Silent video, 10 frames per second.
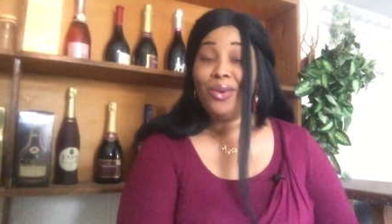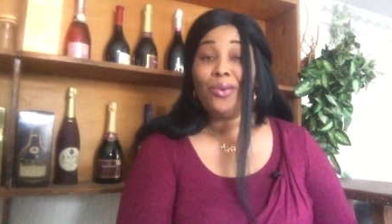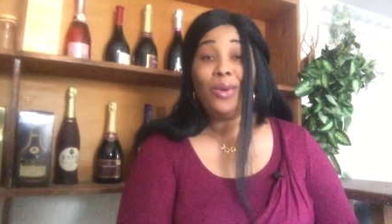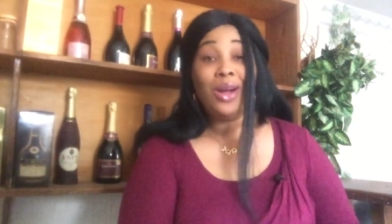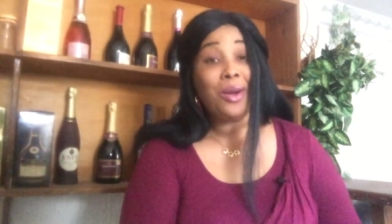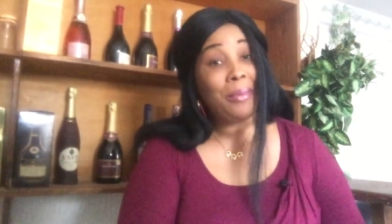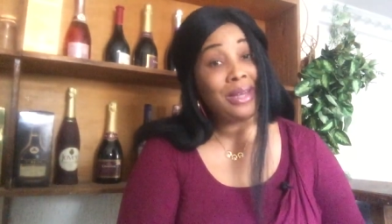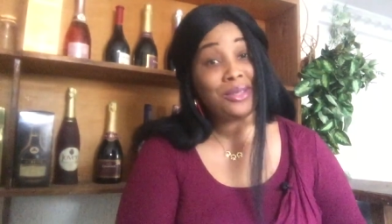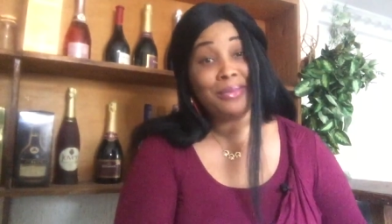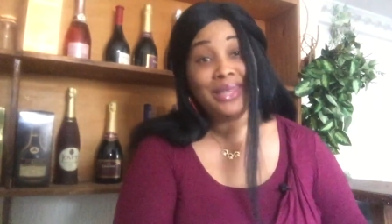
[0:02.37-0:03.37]
Welcome
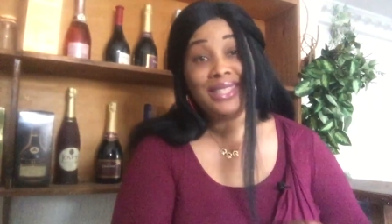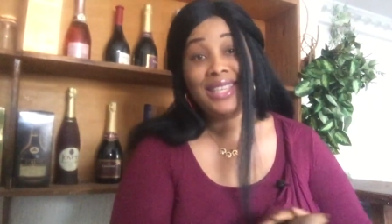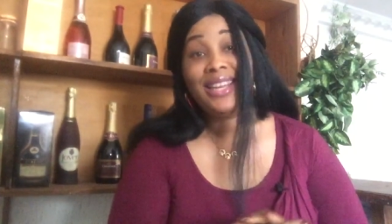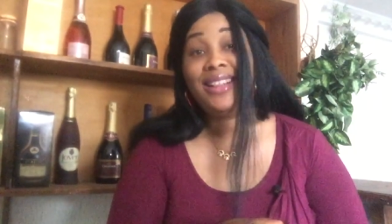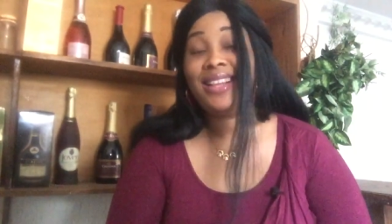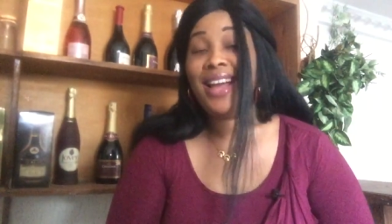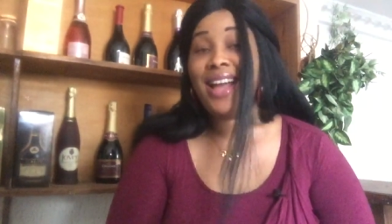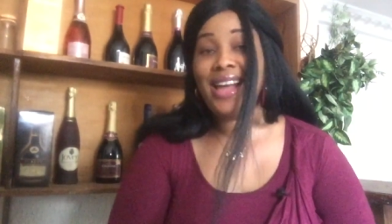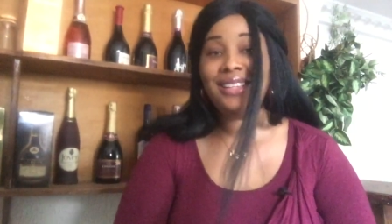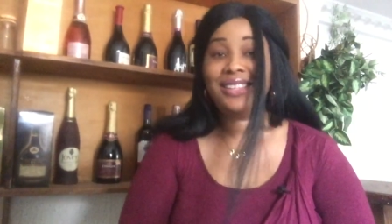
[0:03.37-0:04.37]
back to my channel,
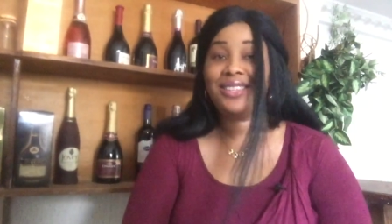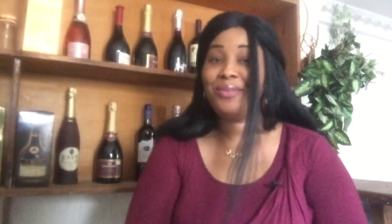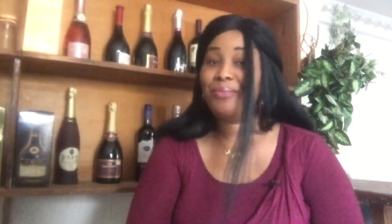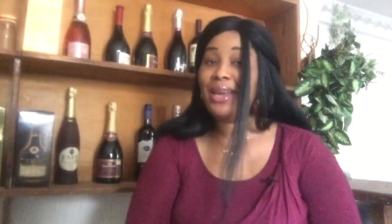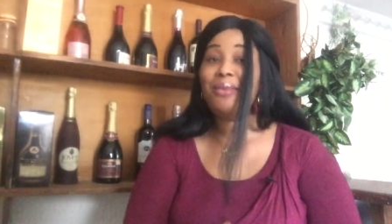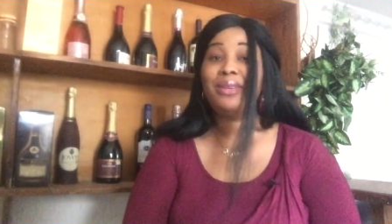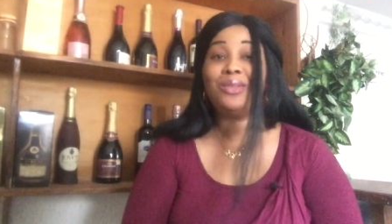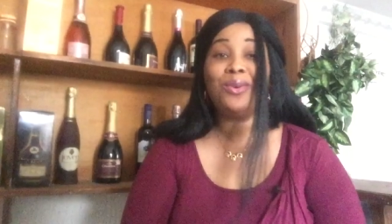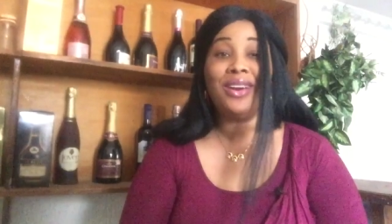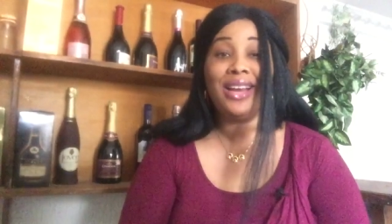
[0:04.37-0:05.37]
guys. My name
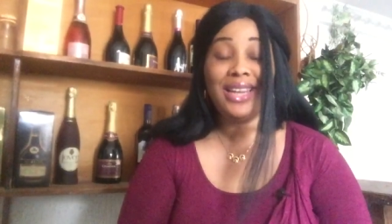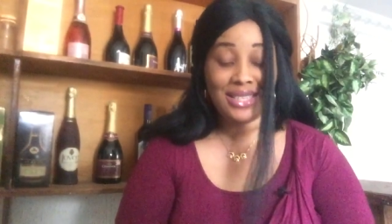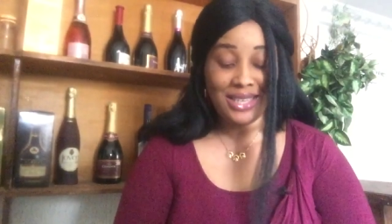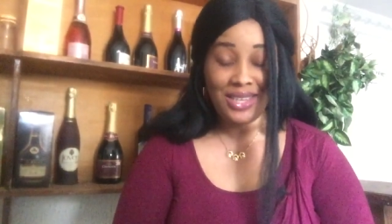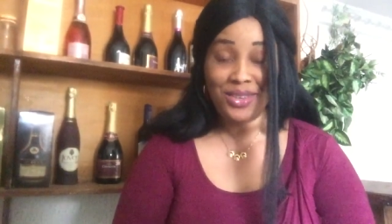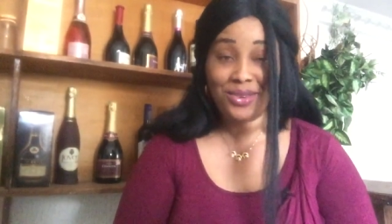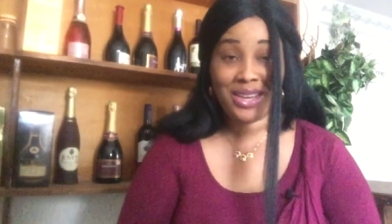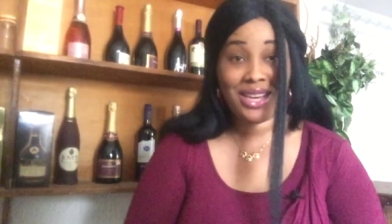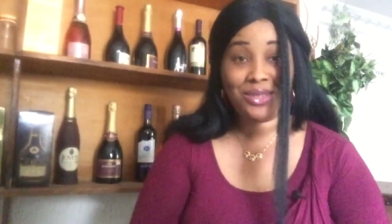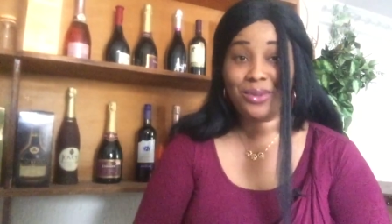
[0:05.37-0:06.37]
is Mora Lizzie. You
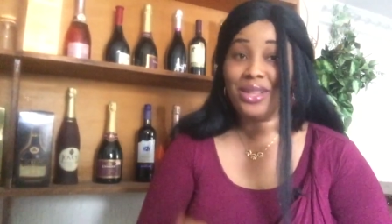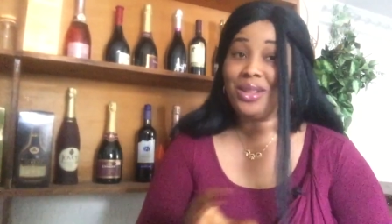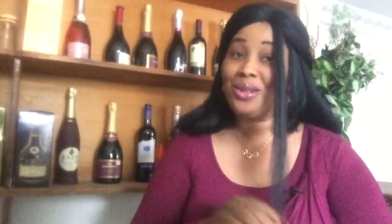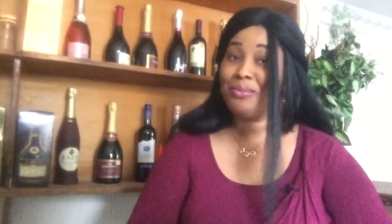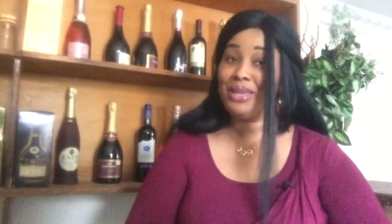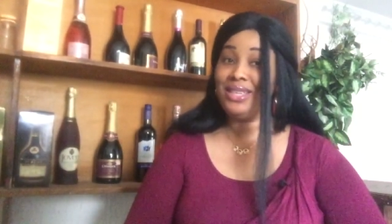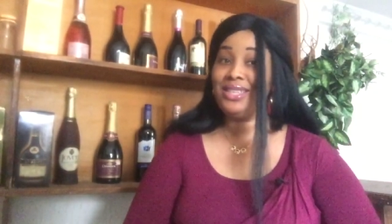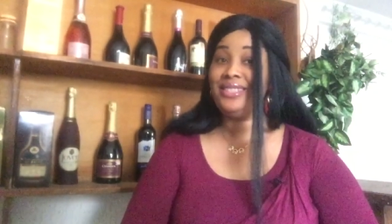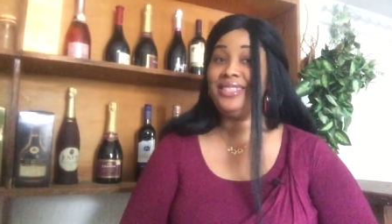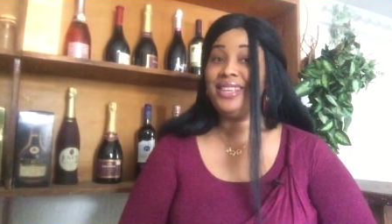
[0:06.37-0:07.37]
can as well call me
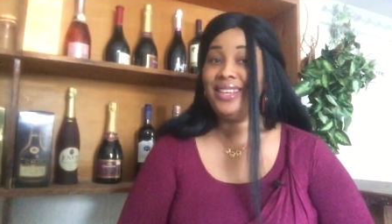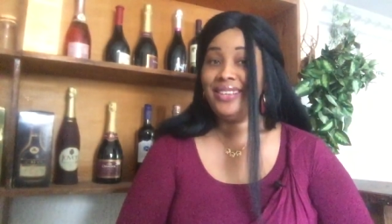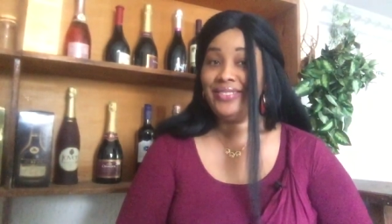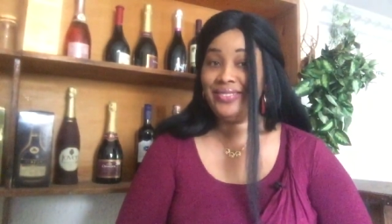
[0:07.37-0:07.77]
Ijele.